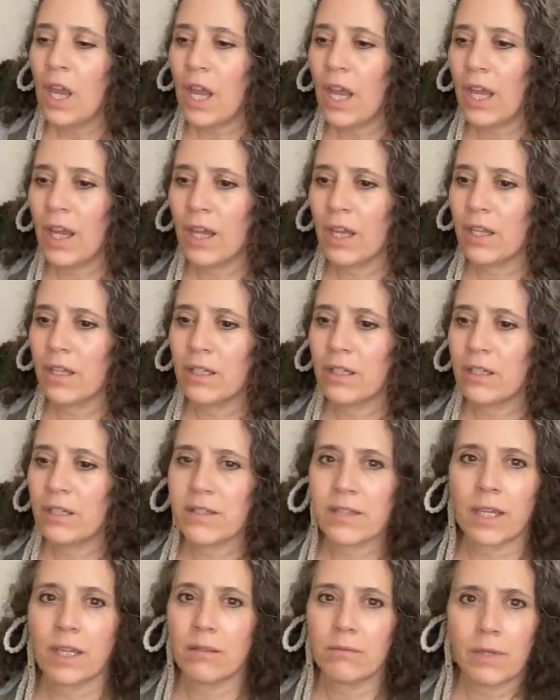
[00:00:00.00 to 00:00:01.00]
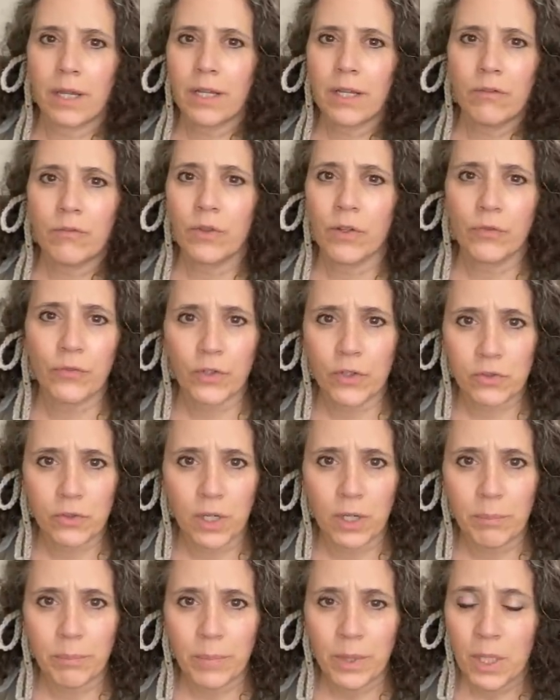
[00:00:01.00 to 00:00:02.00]
And it's like, I didn't vote for
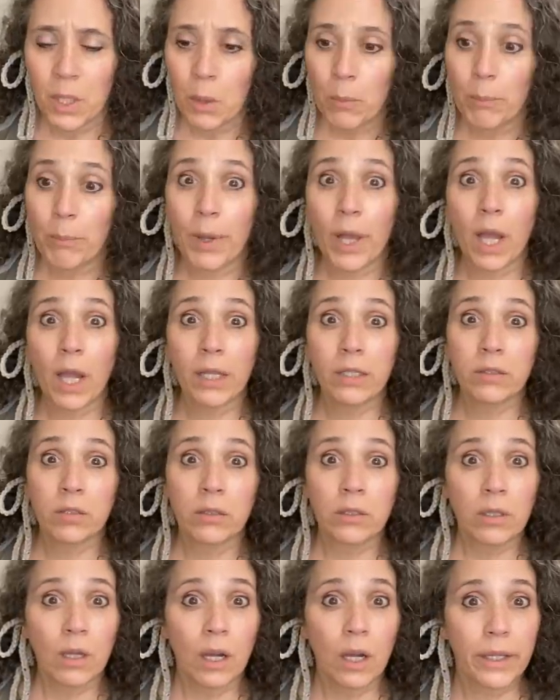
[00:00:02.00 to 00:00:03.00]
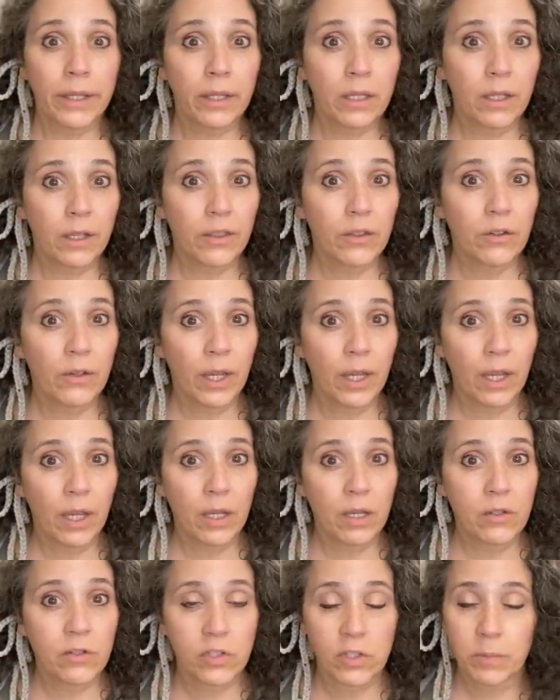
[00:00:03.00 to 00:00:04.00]
Trump. But on the other
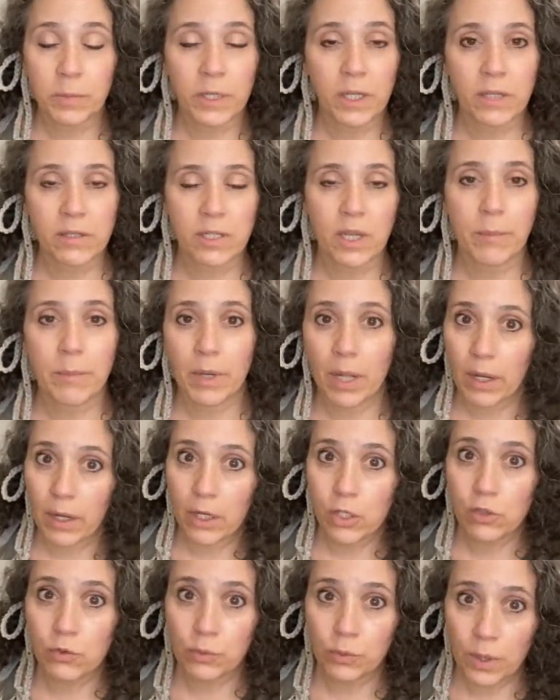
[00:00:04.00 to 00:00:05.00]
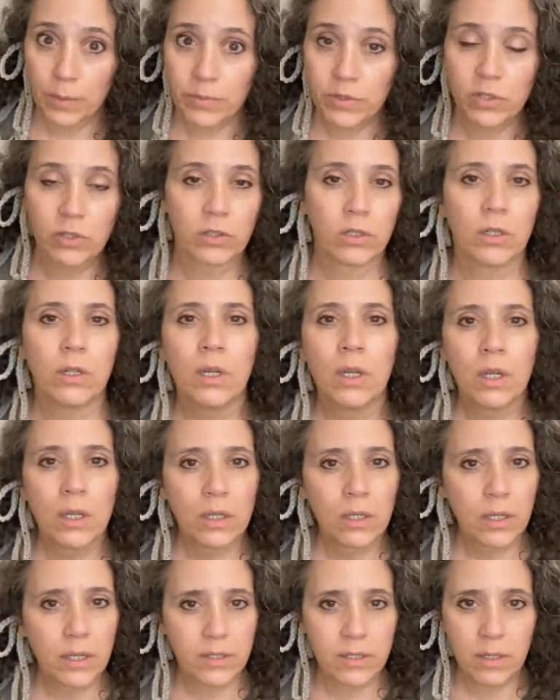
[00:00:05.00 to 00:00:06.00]
hand, just because I'm not a Trumpster
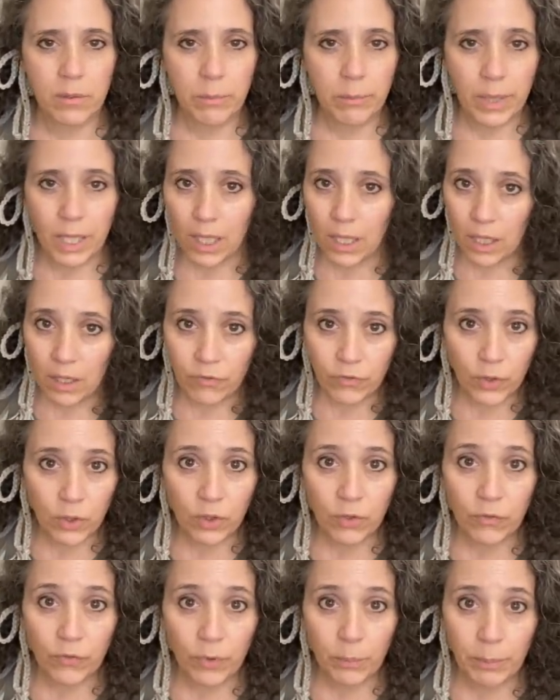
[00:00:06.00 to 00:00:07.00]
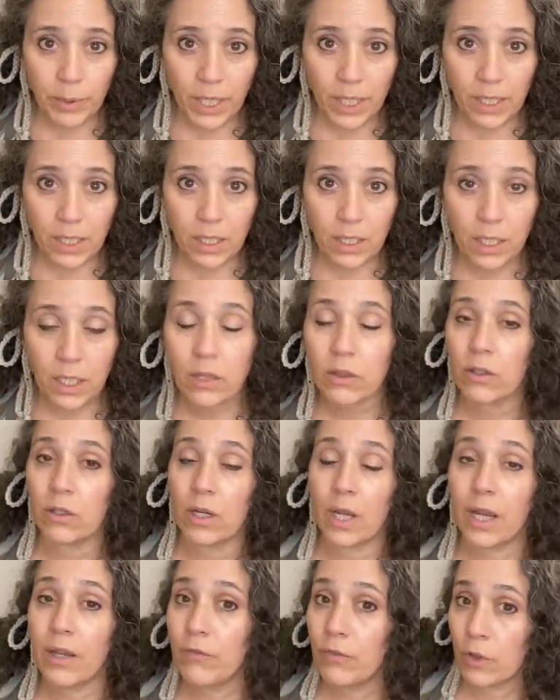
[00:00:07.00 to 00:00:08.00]
doesn't mean I voted for Biden
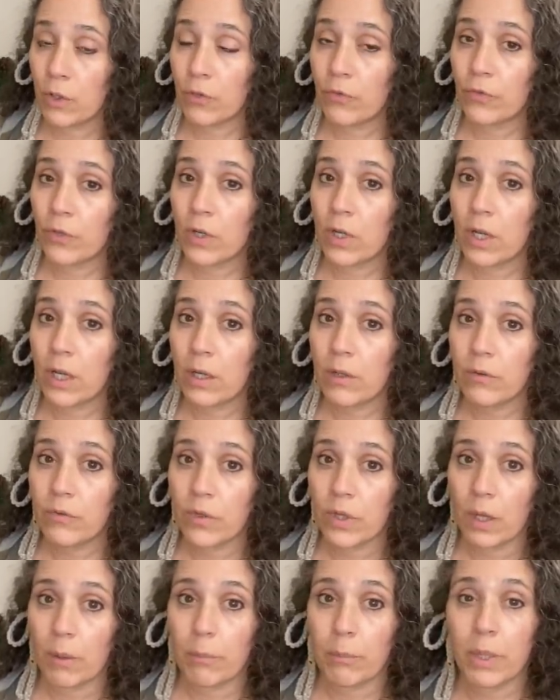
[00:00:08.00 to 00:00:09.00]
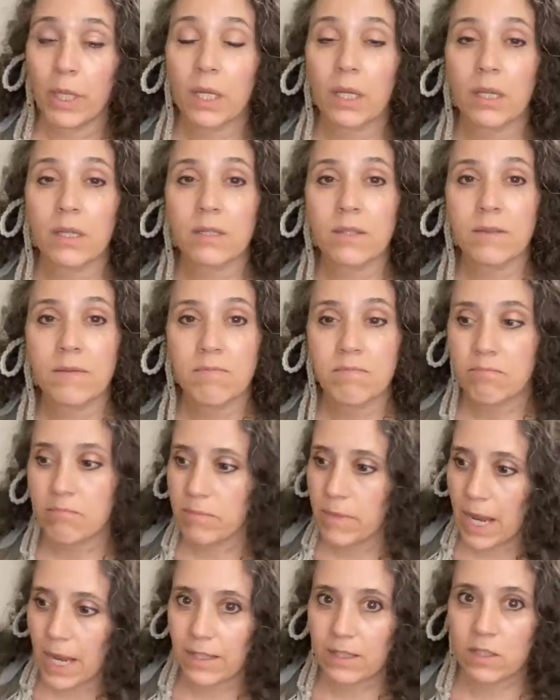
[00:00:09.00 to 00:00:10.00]
either. I voted for none of them because
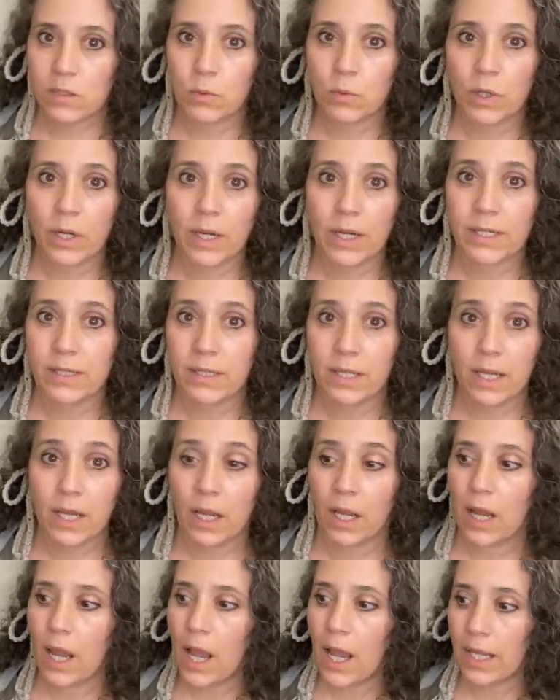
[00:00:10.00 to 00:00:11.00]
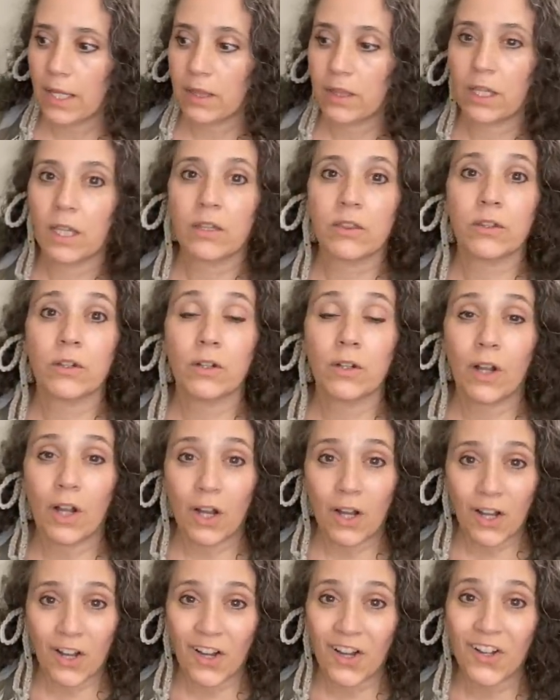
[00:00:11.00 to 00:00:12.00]
that's where I stand. I think they're
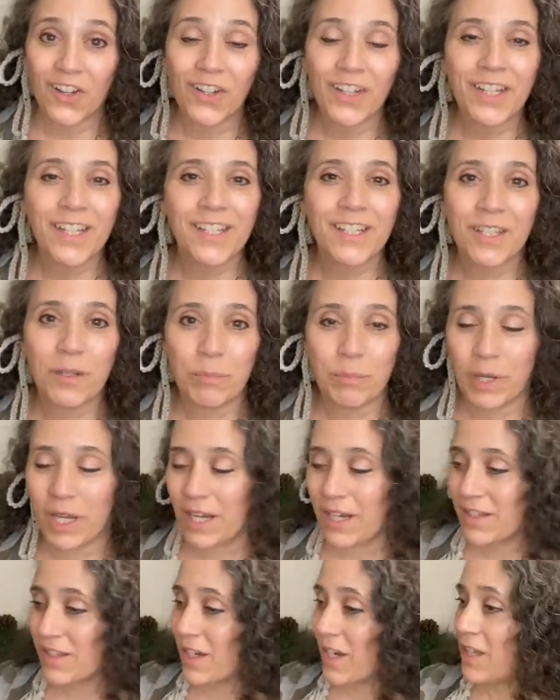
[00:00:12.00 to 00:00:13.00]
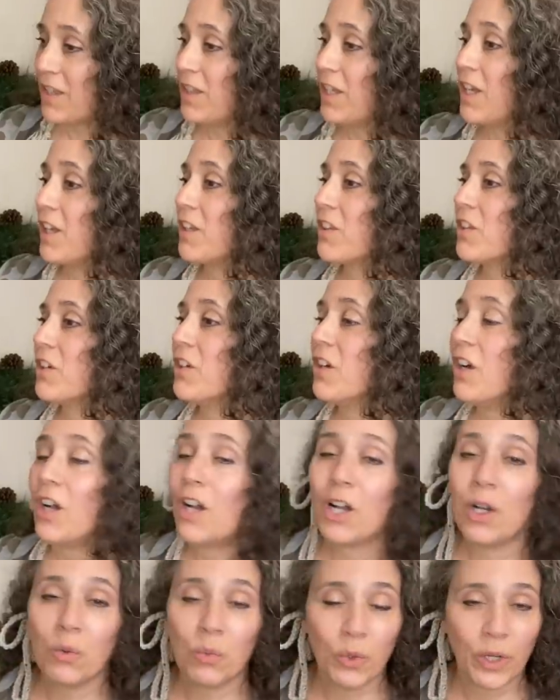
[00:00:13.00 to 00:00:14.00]
all debased. I think they're
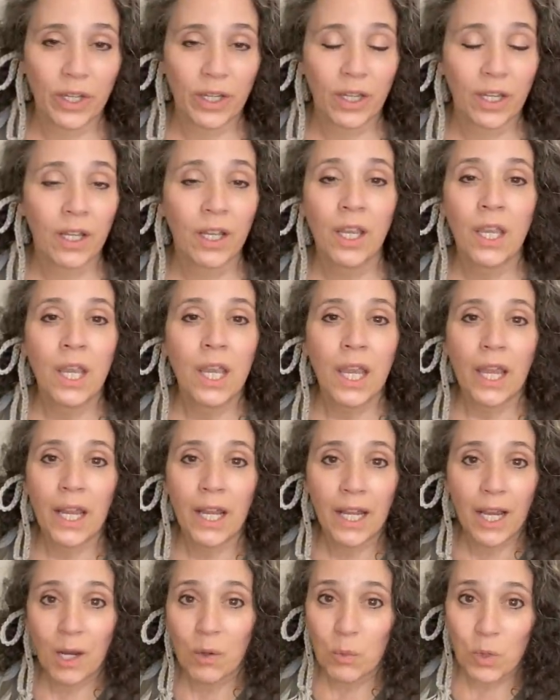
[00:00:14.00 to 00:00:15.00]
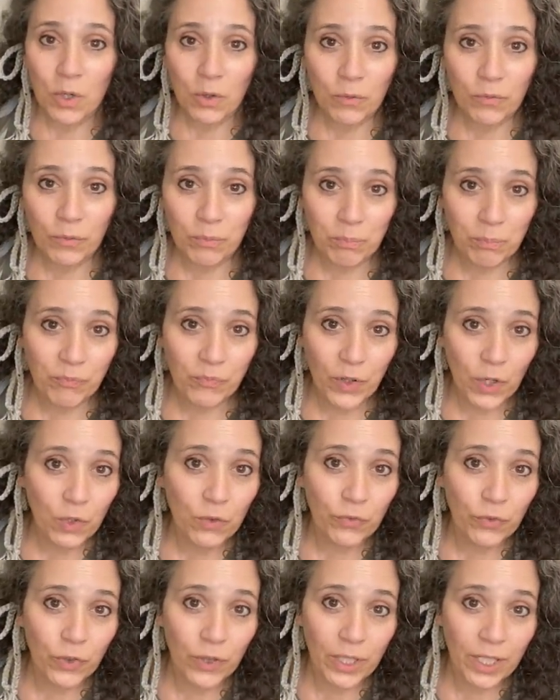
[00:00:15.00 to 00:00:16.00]
all wicked. And I won't
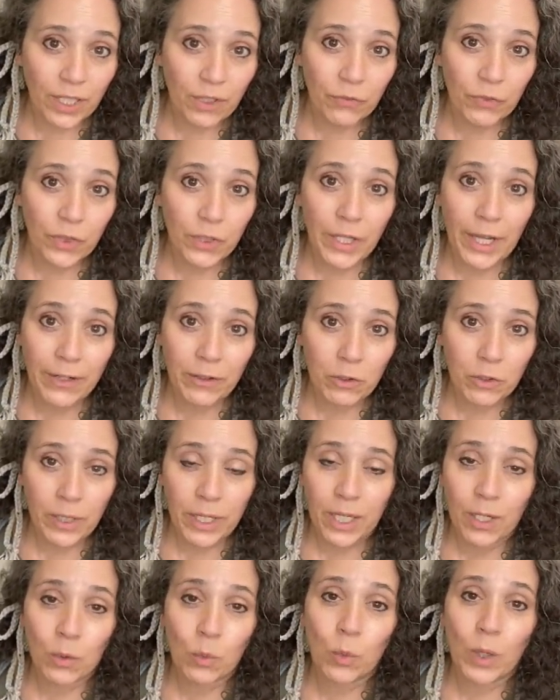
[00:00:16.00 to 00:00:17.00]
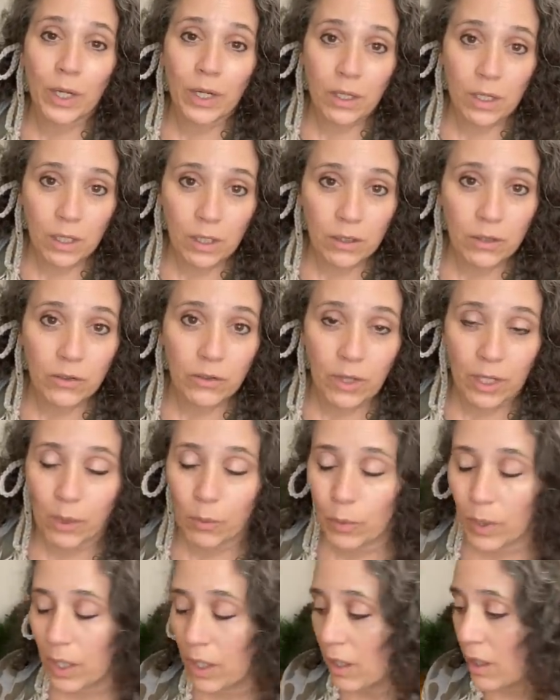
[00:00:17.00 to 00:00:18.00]
vote for evil. I don't care what color they
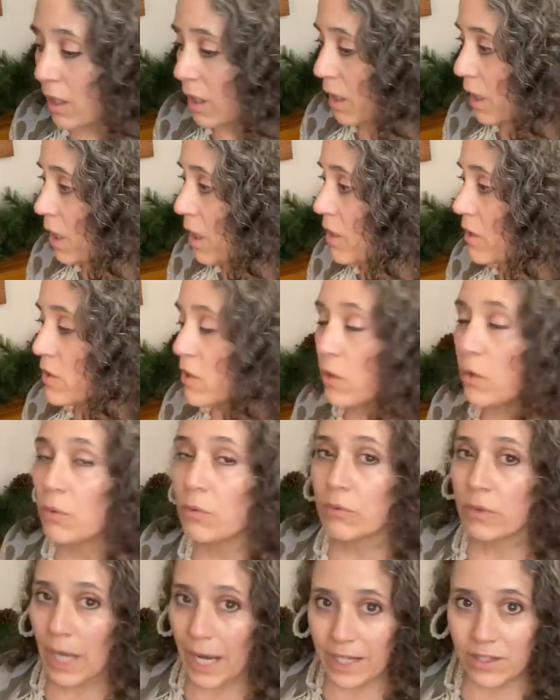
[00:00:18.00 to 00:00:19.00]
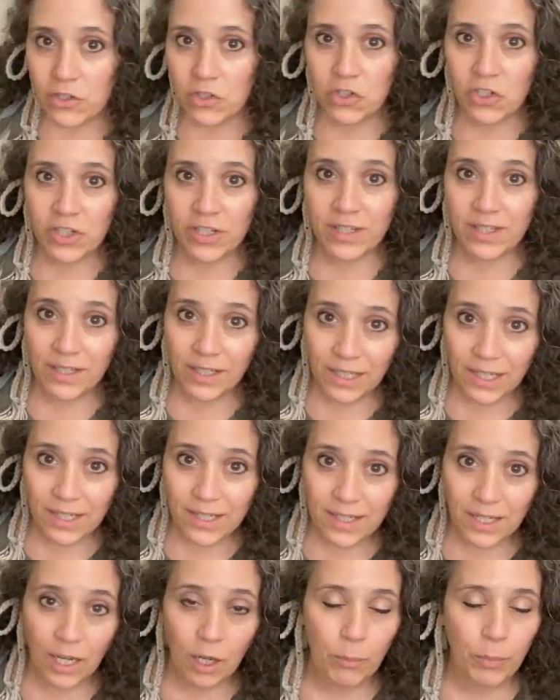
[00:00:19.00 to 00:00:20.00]
wear. So that's just an
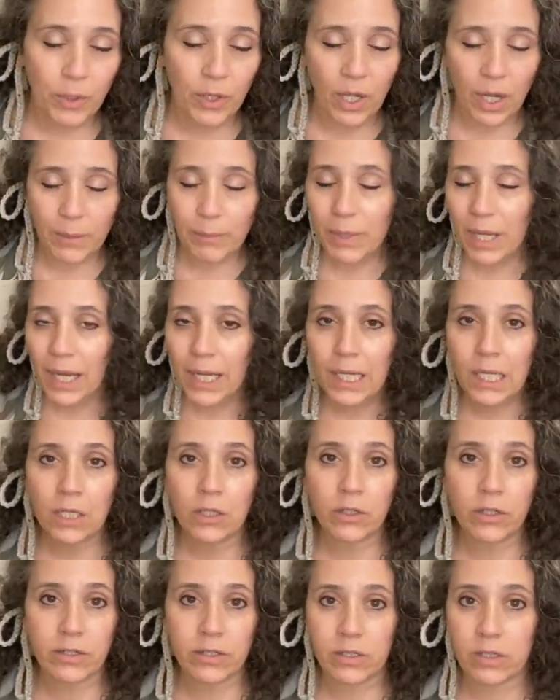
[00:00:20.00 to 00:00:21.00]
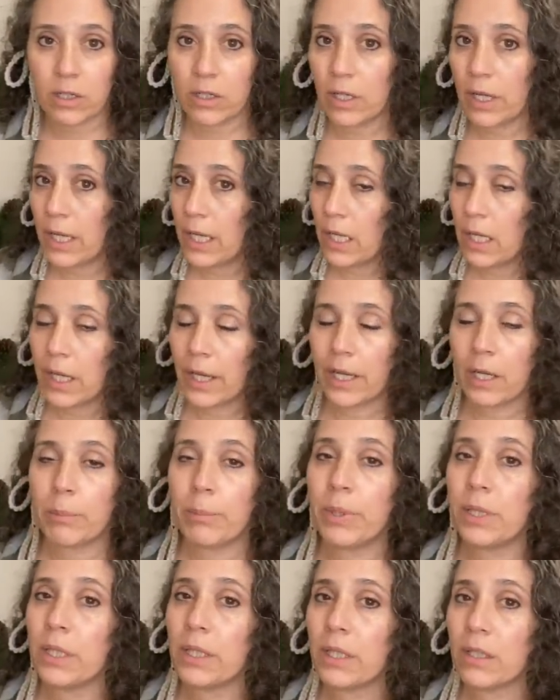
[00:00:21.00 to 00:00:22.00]
example. I'm not here to start any kind of
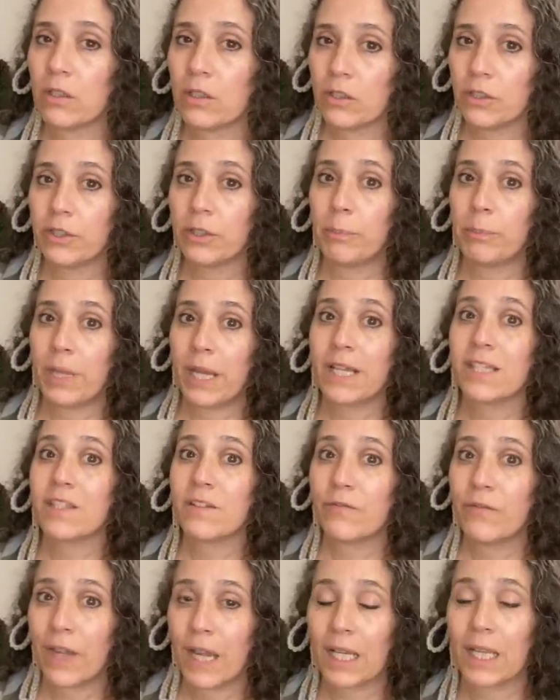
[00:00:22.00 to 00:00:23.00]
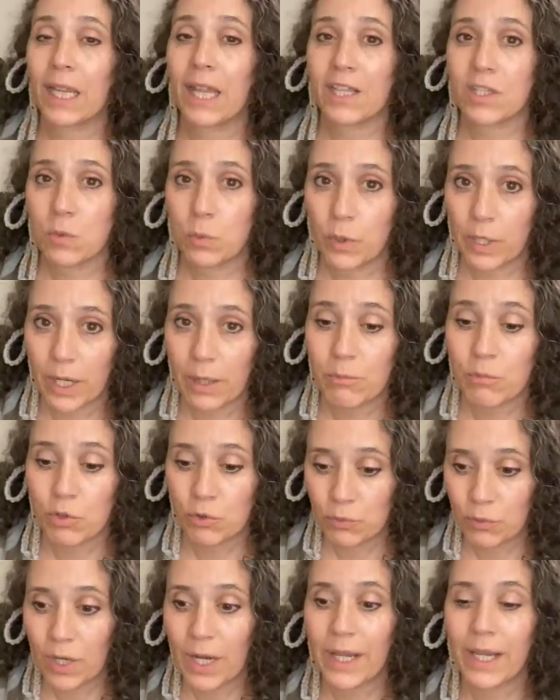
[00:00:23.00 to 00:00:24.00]
political debates. In fact, that's what I'm
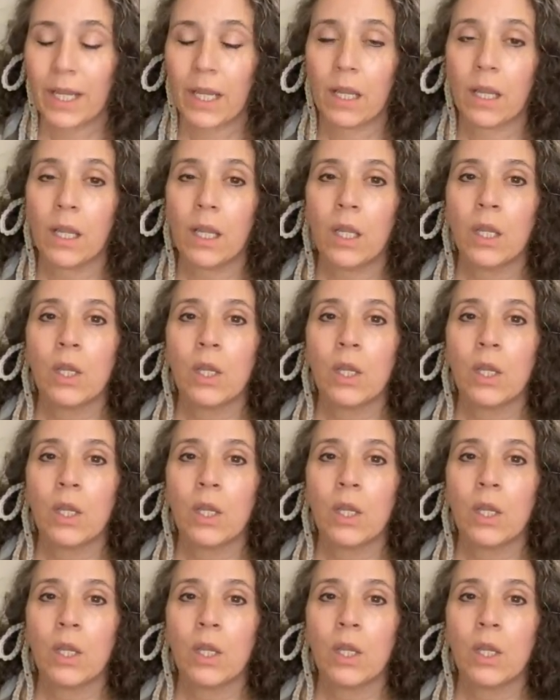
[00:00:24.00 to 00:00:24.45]
trying